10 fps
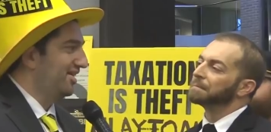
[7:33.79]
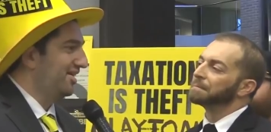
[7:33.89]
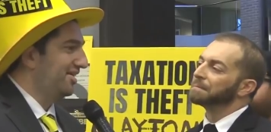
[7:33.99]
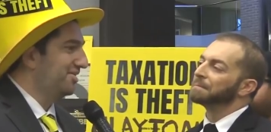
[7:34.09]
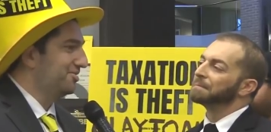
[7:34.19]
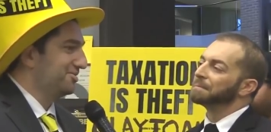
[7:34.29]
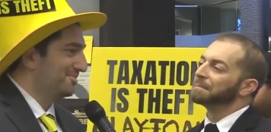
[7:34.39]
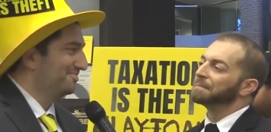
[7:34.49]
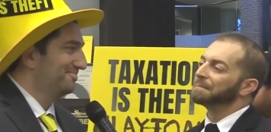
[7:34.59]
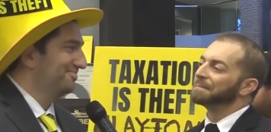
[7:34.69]

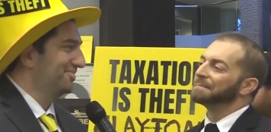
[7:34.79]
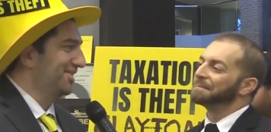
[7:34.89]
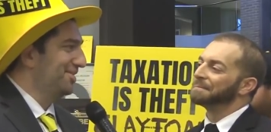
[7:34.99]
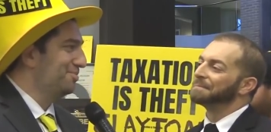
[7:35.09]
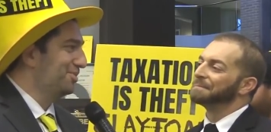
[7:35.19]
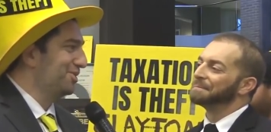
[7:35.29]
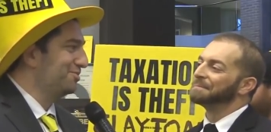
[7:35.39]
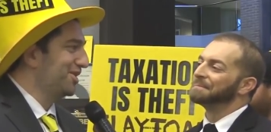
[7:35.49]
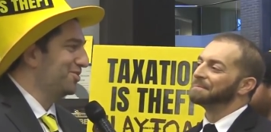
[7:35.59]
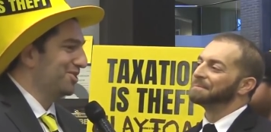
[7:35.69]
Speaker 1: and you know, put
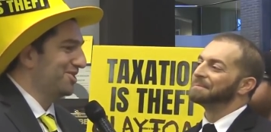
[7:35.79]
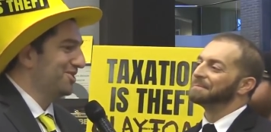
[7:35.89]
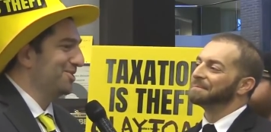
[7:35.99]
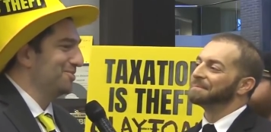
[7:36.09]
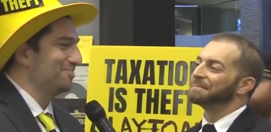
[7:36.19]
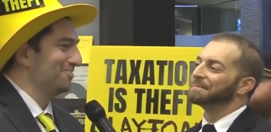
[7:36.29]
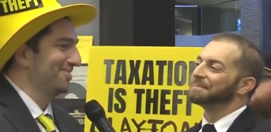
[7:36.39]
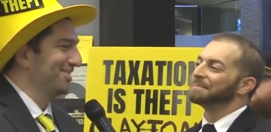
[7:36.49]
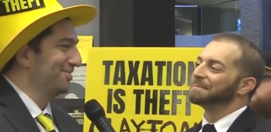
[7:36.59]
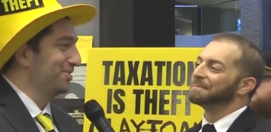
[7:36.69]
your money where your
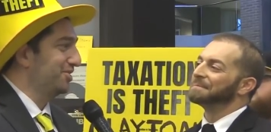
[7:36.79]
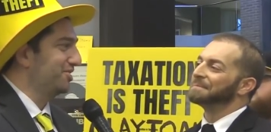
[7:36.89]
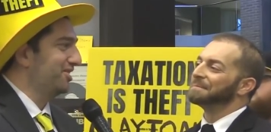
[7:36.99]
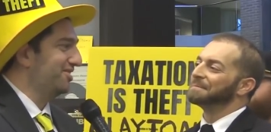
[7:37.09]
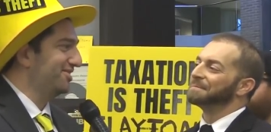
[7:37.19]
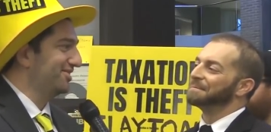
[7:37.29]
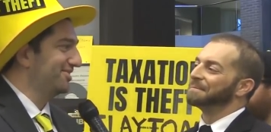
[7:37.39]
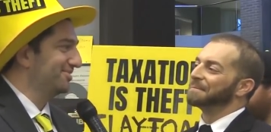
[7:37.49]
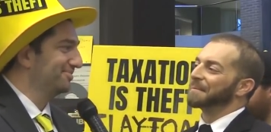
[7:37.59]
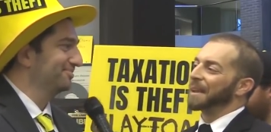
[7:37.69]
where your cause is.